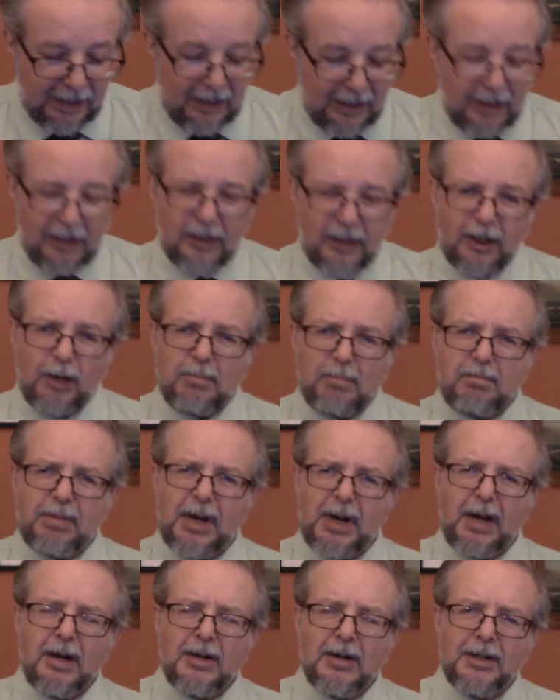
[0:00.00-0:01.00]

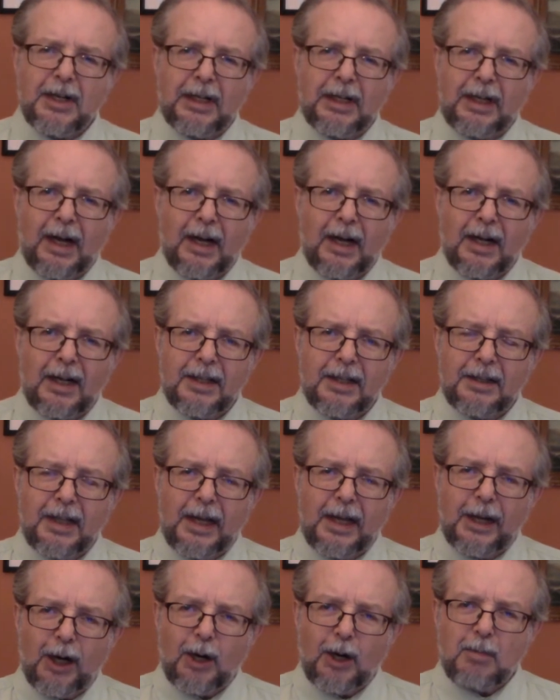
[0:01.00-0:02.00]
Compared to God,
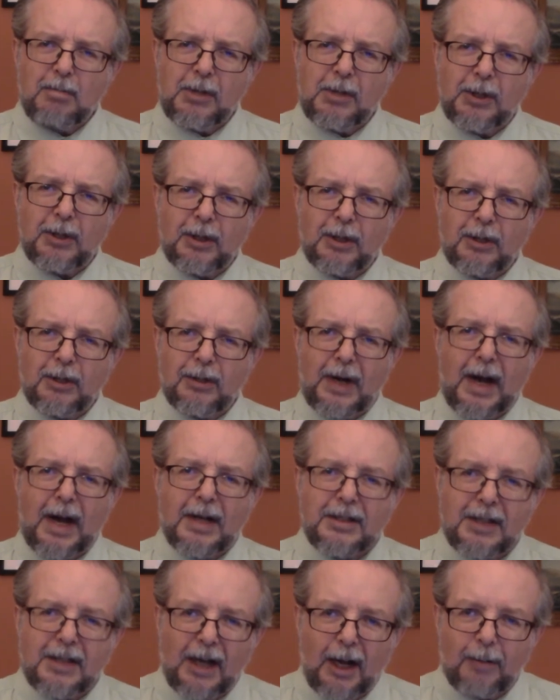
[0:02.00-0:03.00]
they are mere
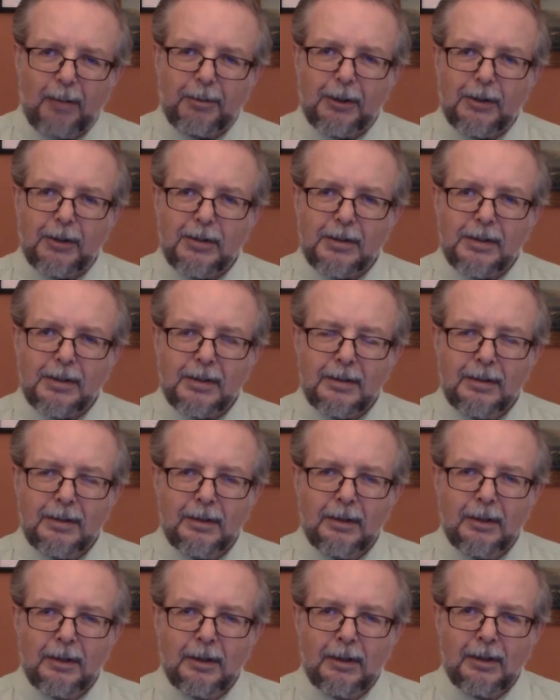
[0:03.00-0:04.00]
grasshoppers.
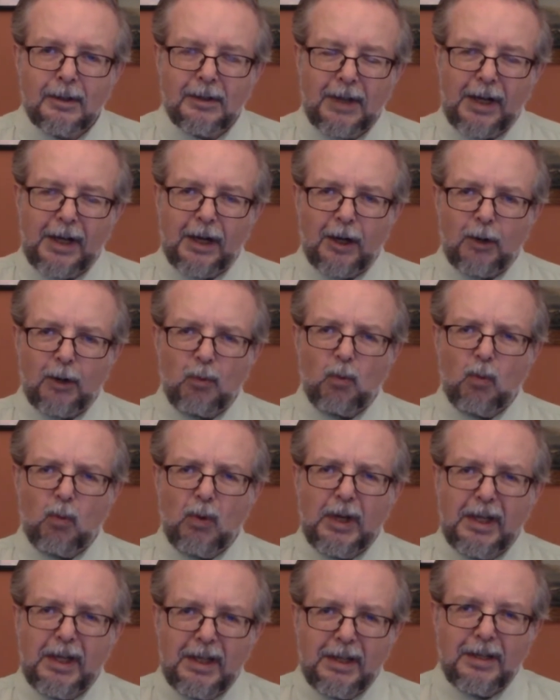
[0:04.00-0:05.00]
They are
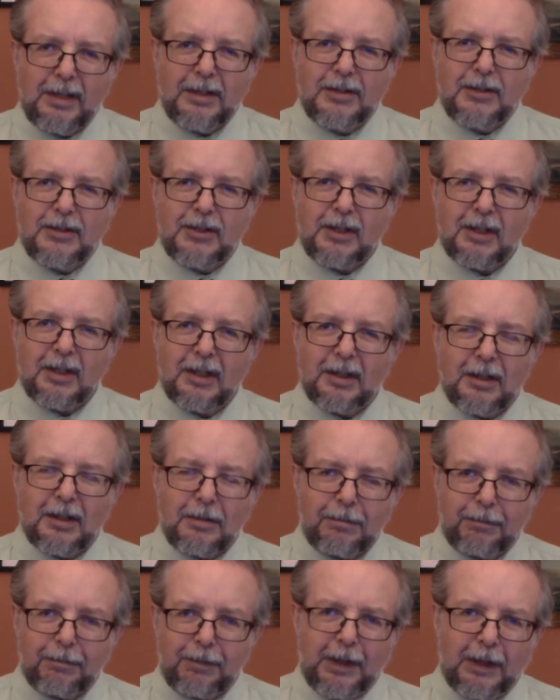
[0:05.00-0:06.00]
weeds in the
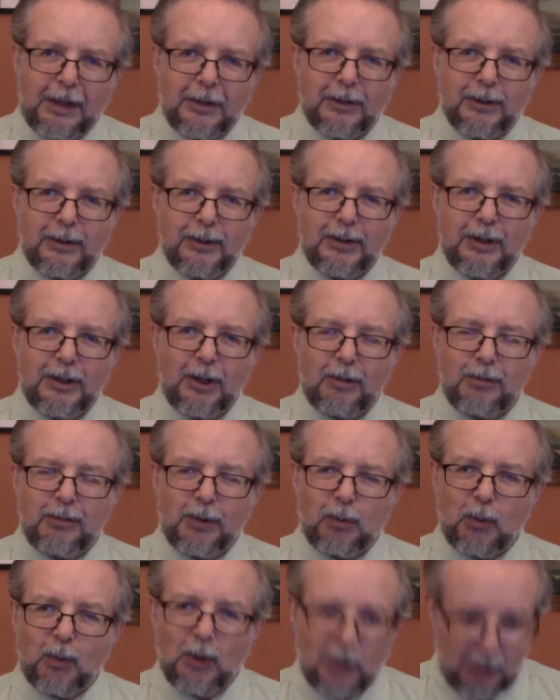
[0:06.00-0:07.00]
field of the
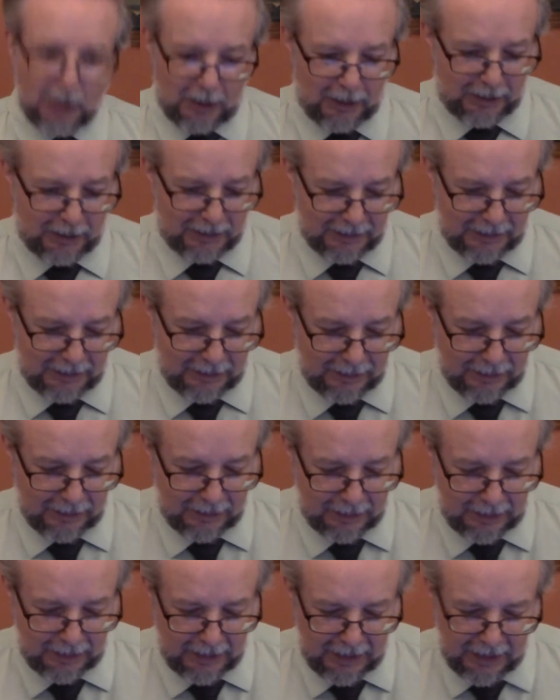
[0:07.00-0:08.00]
world.
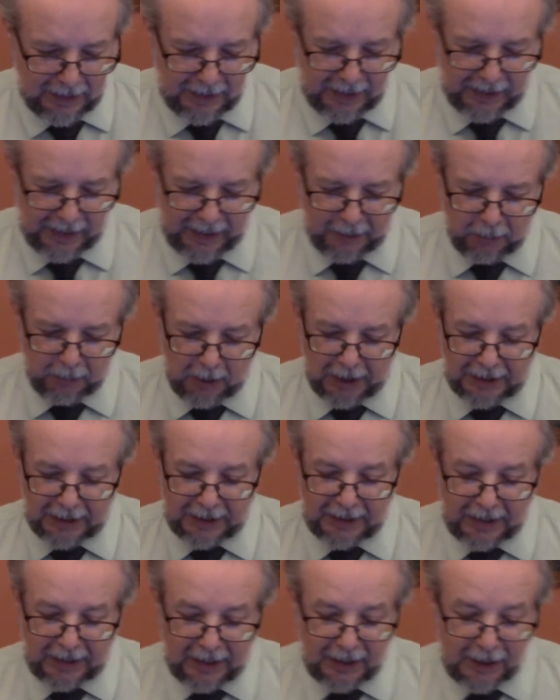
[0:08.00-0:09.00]
And when
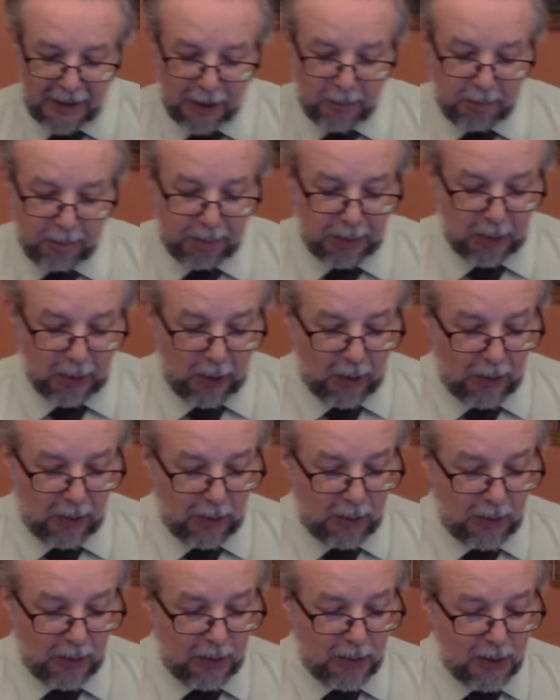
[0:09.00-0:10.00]
God
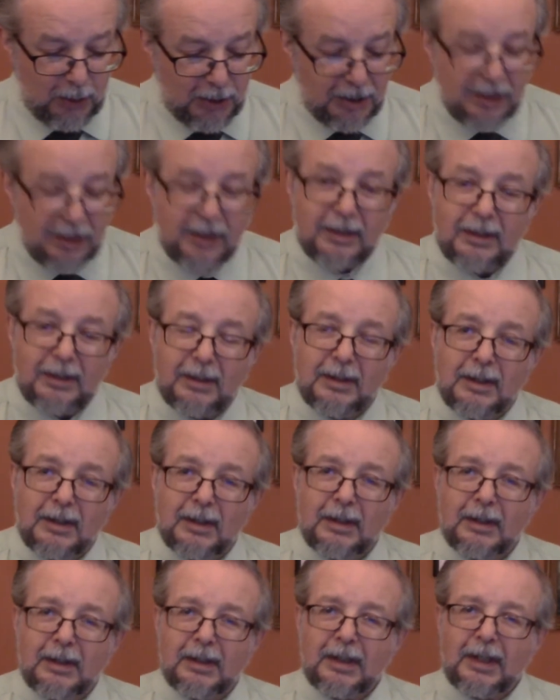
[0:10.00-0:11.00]
blows
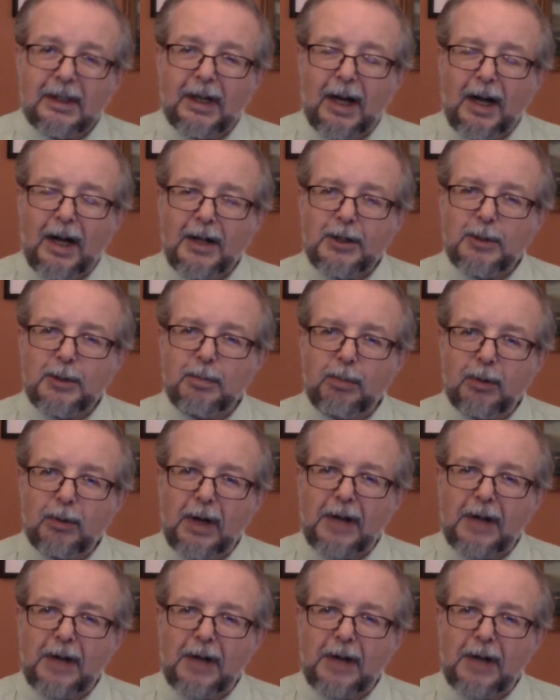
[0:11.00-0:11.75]
God's breath